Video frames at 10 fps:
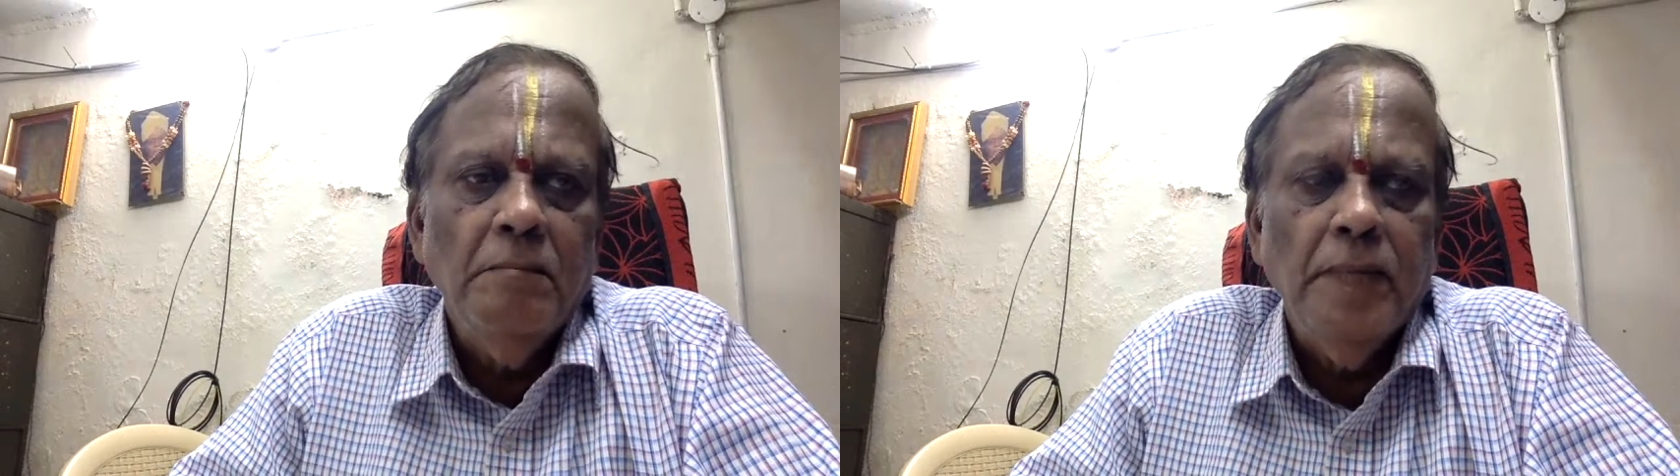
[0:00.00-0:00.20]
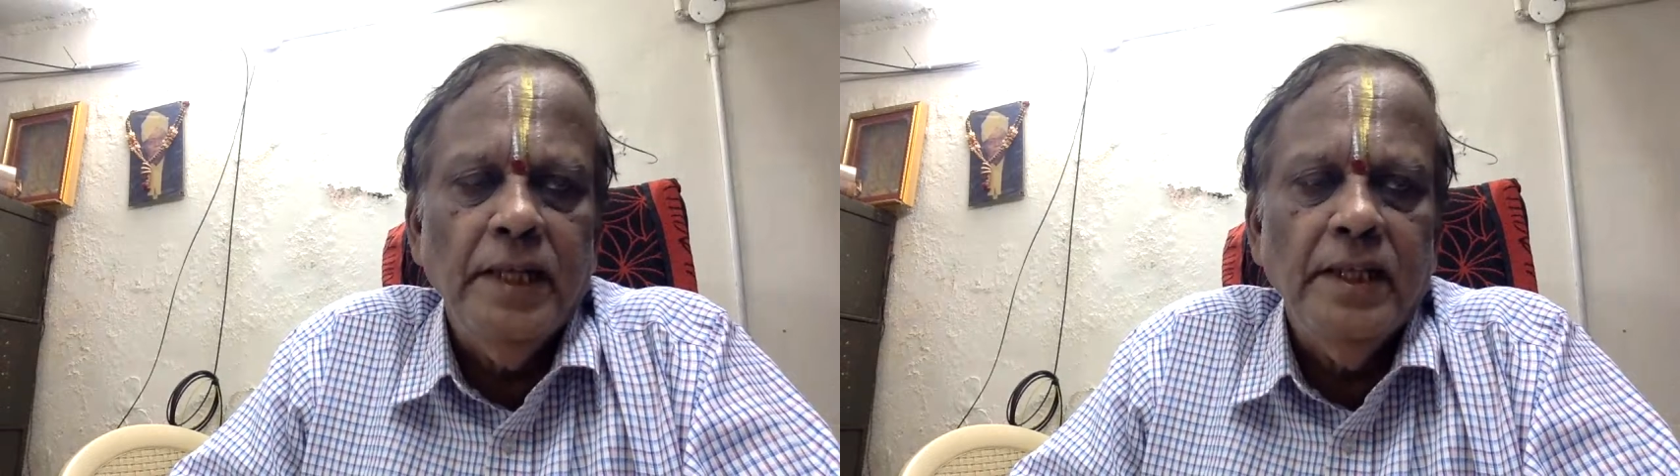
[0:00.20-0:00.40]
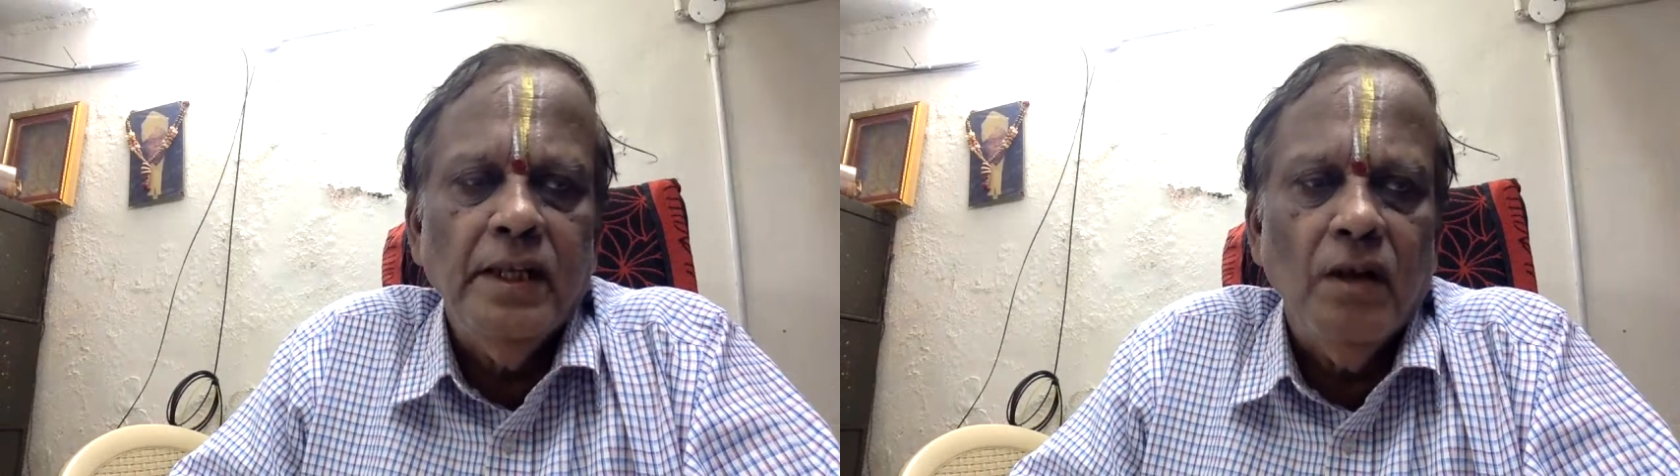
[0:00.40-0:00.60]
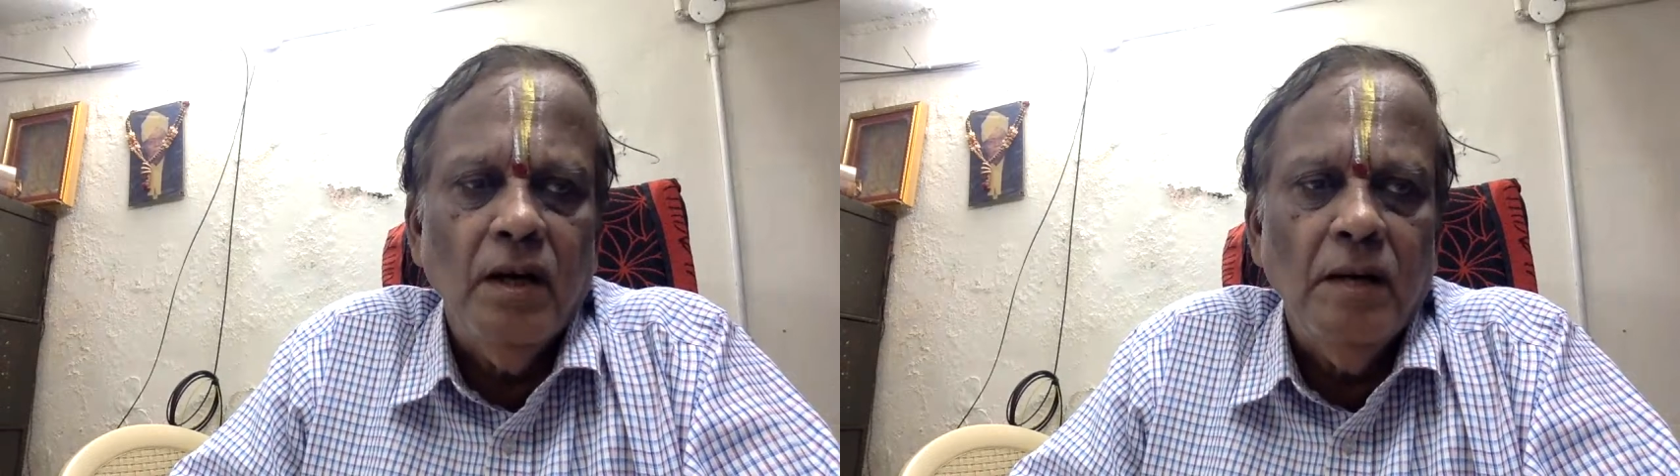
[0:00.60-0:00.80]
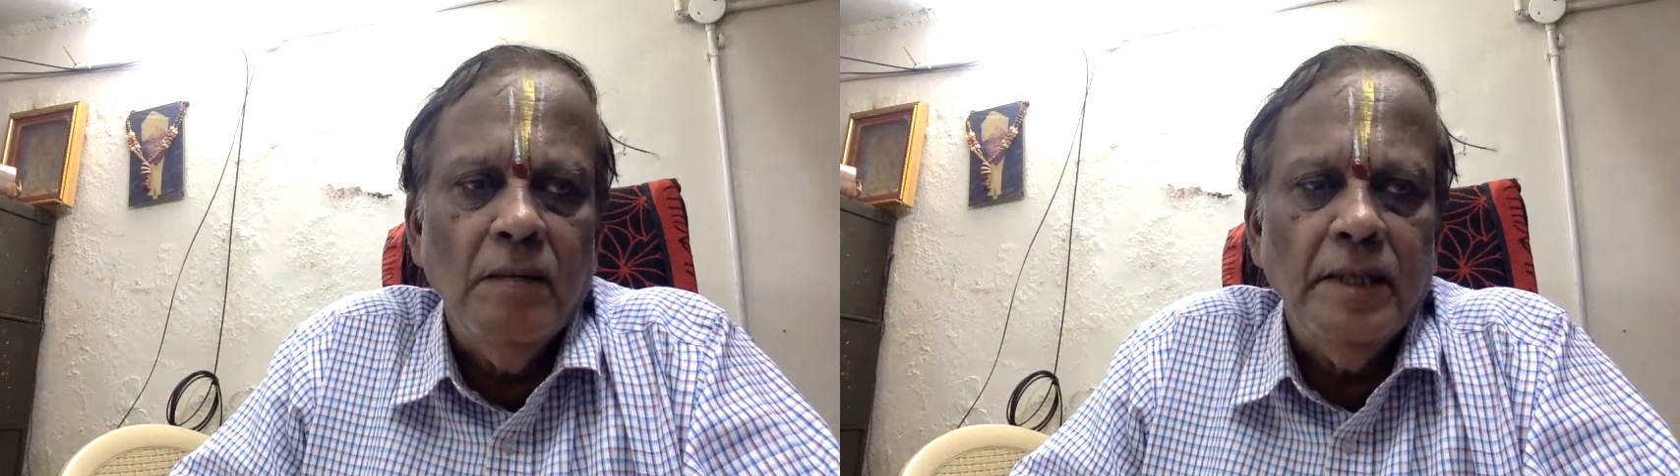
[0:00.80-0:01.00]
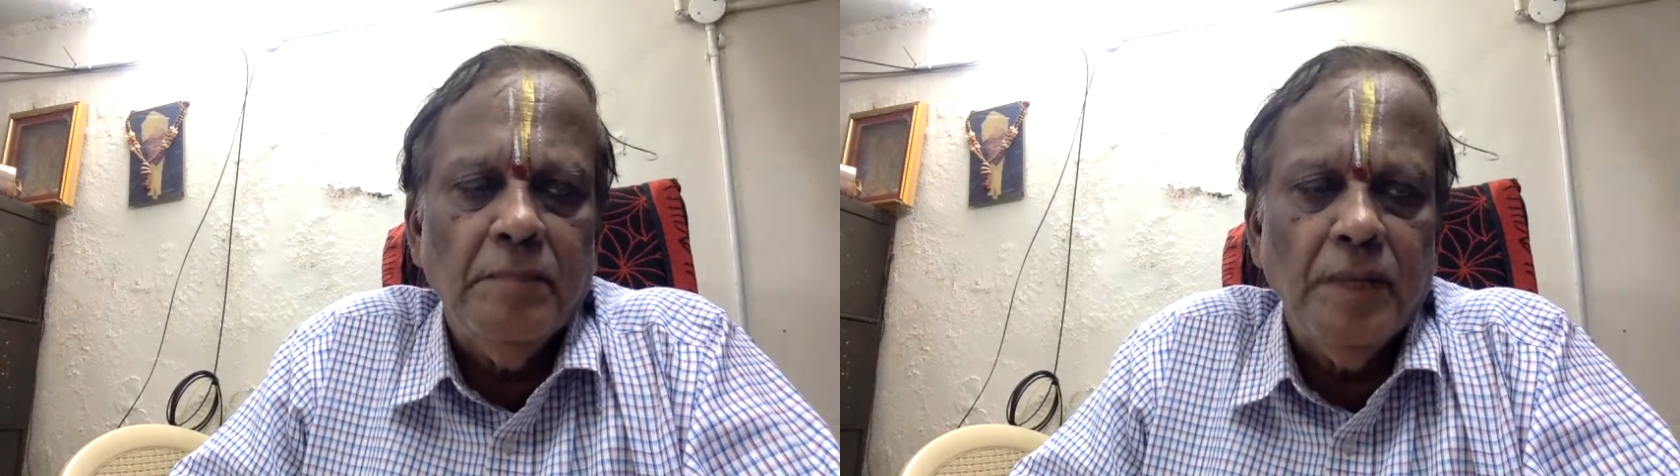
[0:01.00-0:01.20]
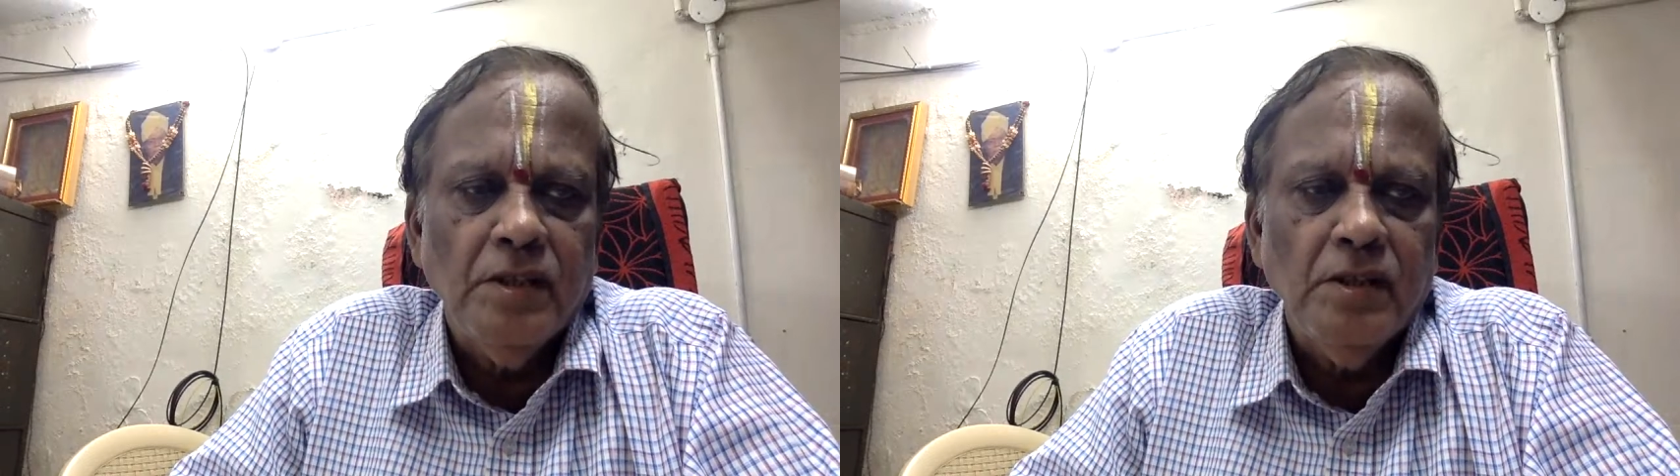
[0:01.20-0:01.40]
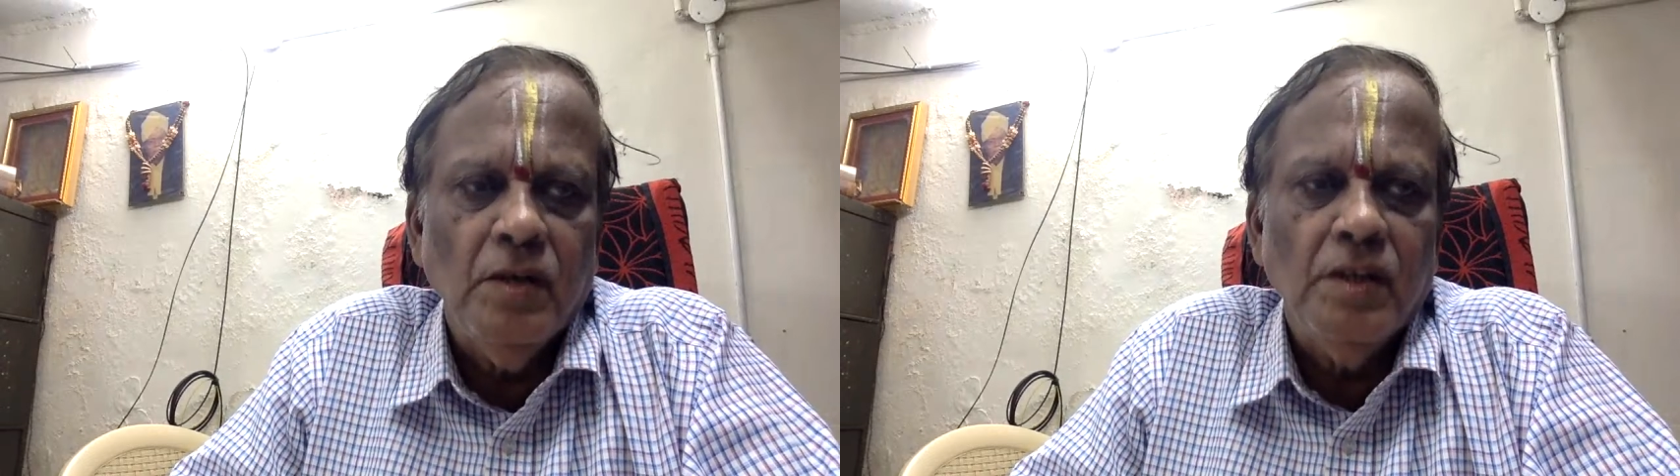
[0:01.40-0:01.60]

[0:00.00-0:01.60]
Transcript: by the person